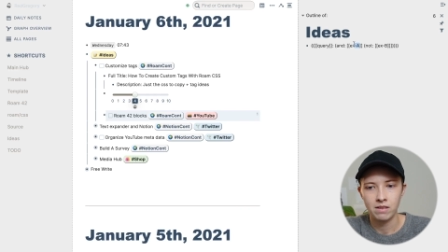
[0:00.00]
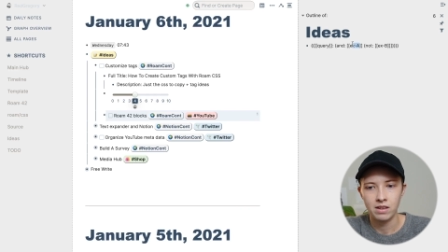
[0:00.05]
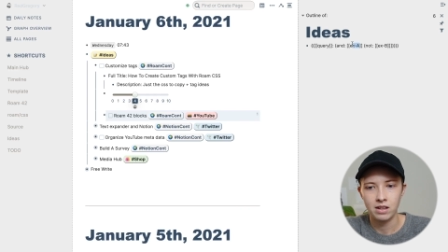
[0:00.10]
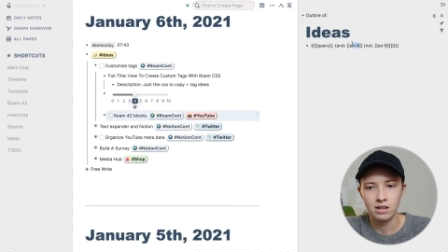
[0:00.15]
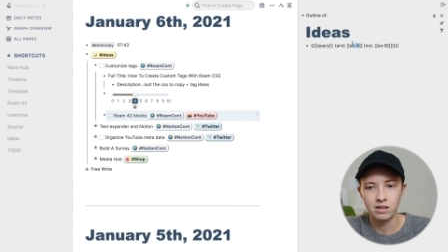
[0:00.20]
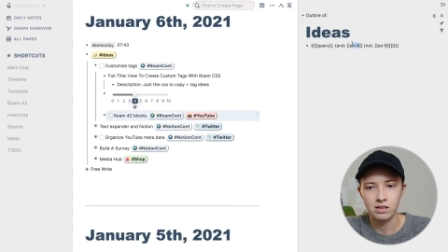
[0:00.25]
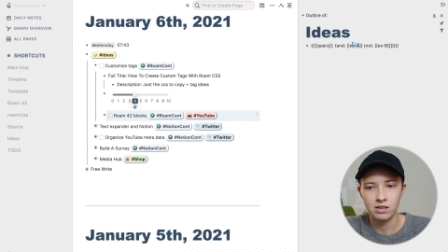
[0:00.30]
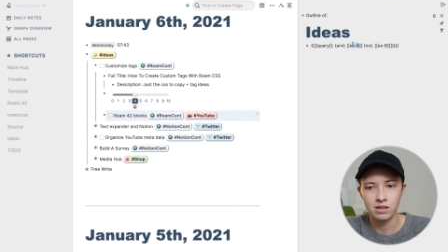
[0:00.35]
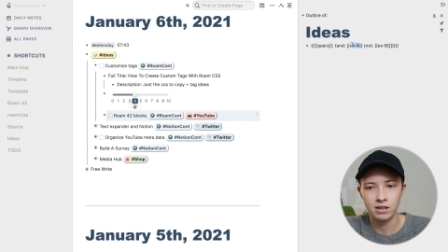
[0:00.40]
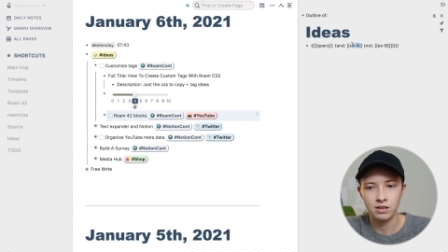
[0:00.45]

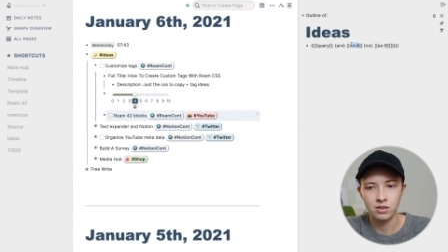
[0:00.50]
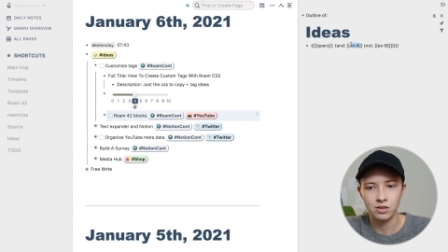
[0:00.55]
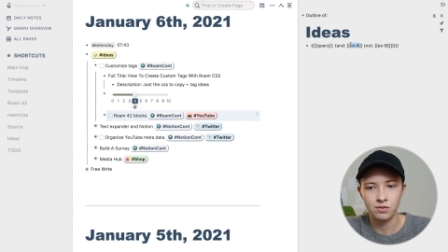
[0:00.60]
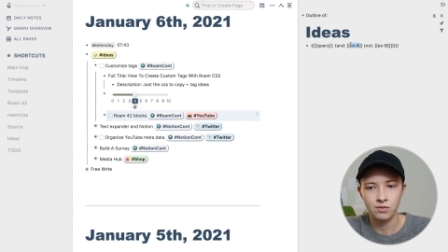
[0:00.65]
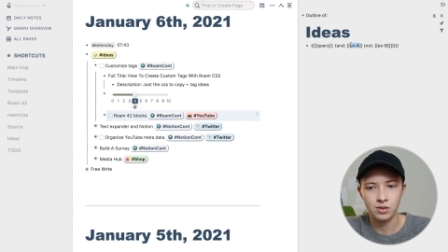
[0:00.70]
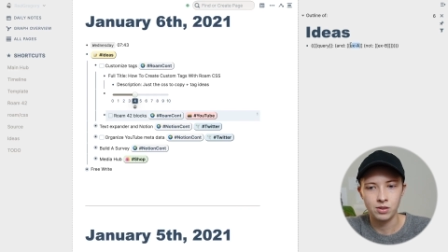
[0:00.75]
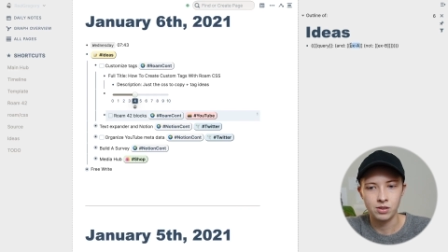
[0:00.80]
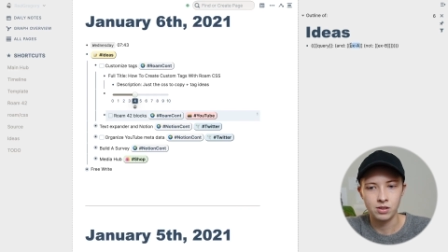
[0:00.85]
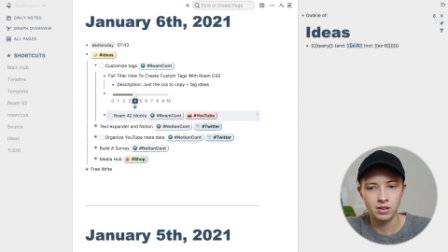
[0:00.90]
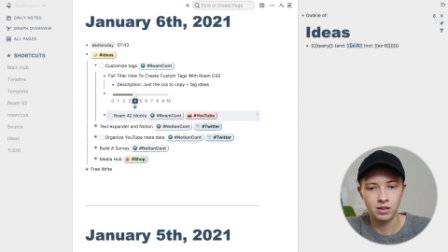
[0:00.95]
And inside this
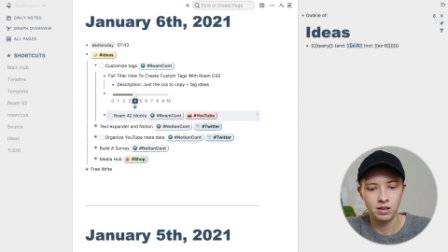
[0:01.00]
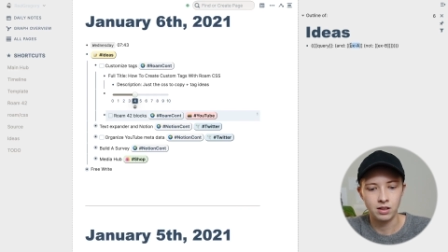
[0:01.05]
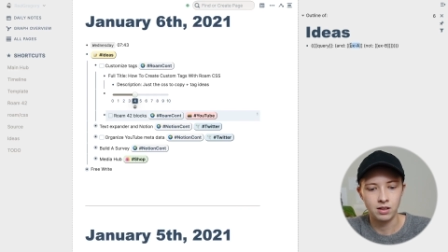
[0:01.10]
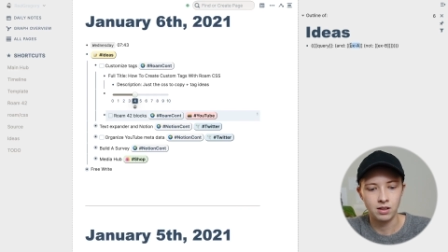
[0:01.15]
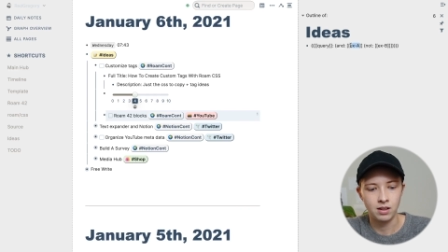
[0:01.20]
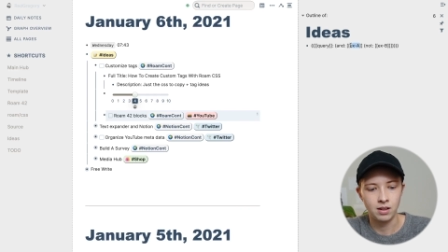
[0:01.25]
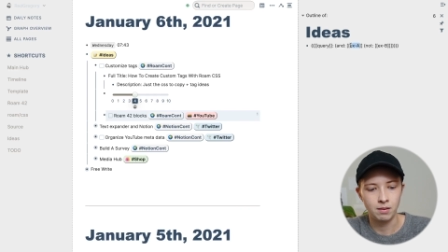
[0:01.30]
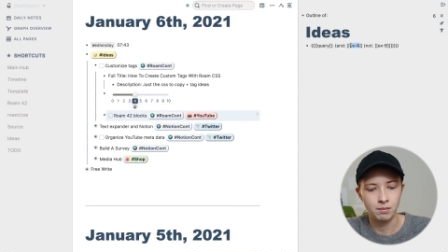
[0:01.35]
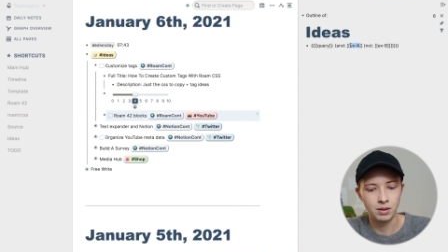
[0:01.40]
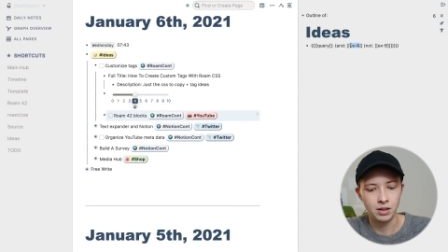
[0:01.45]
first link,
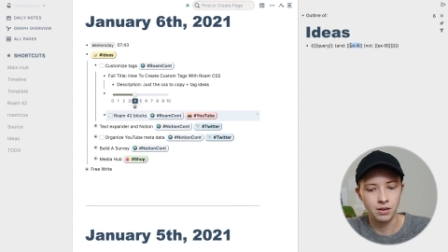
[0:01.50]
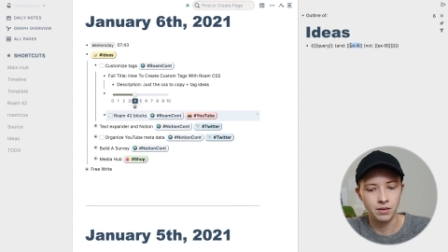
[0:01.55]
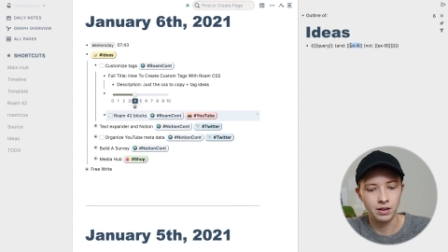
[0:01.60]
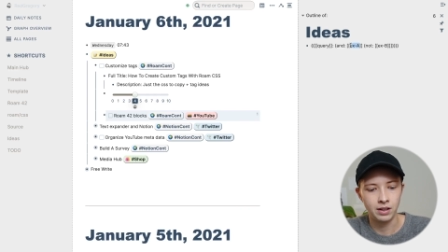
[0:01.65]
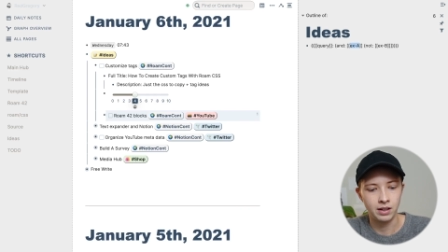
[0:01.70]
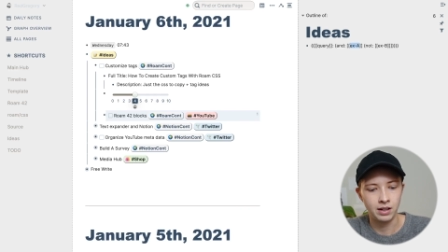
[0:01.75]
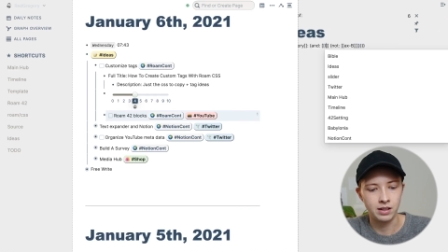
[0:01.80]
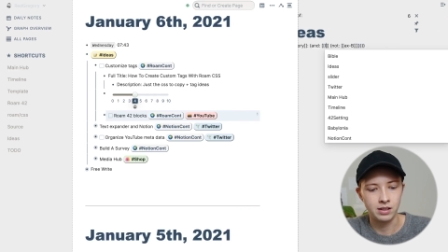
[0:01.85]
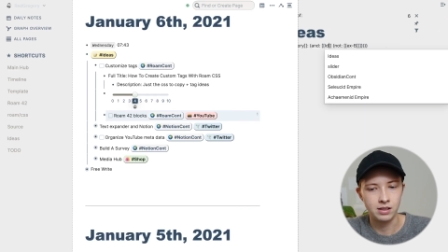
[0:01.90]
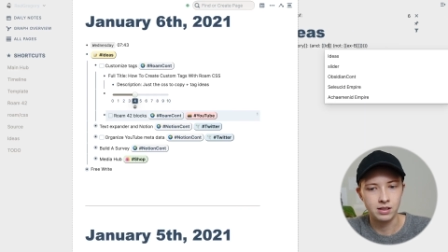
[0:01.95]
I'm
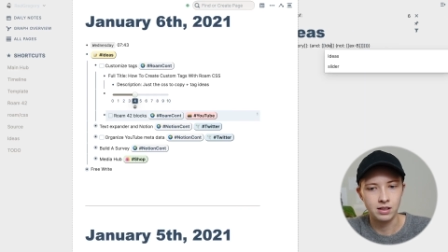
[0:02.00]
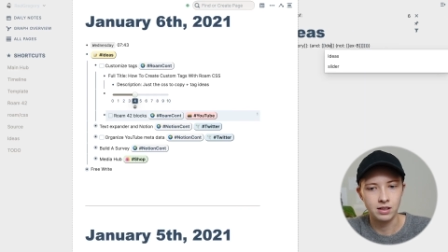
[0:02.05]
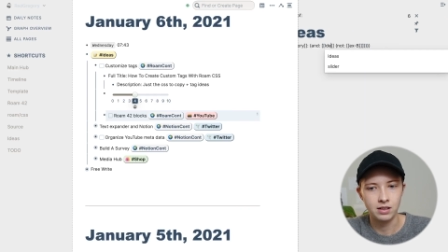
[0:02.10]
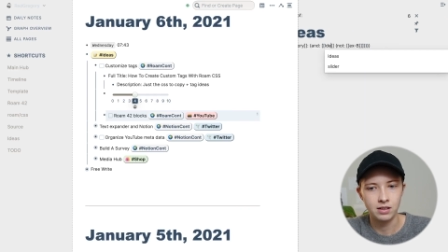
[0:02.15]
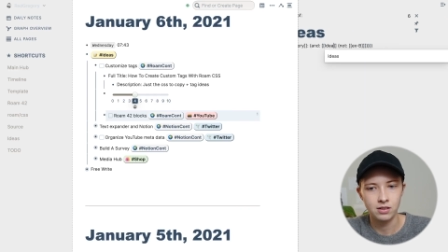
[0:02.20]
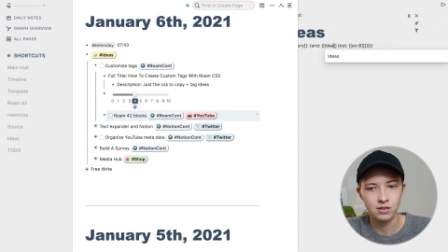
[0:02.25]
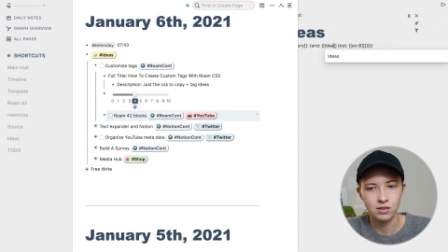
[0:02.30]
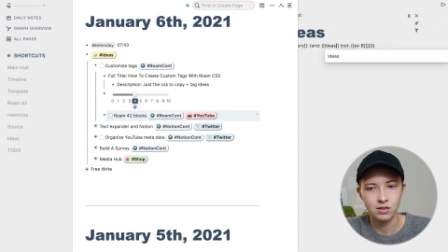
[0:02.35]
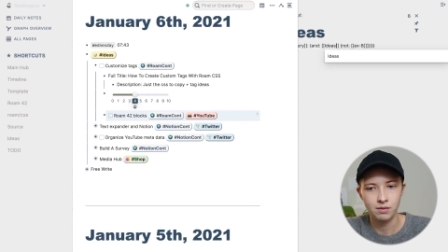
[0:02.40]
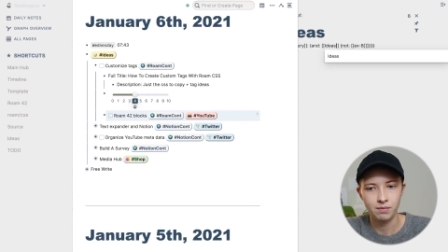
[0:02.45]
going
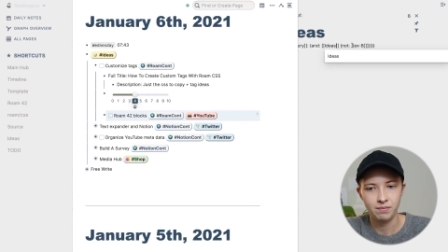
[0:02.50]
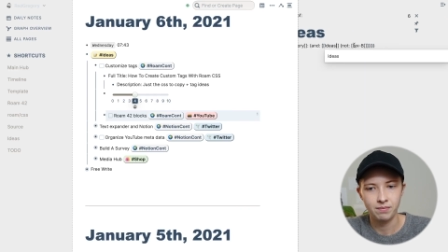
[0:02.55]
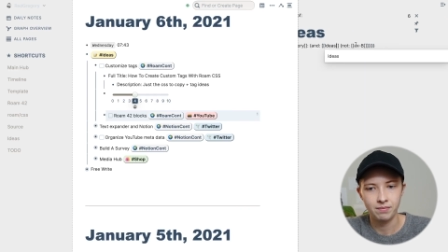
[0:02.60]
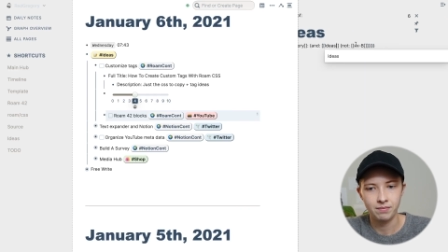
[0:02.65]
ideas.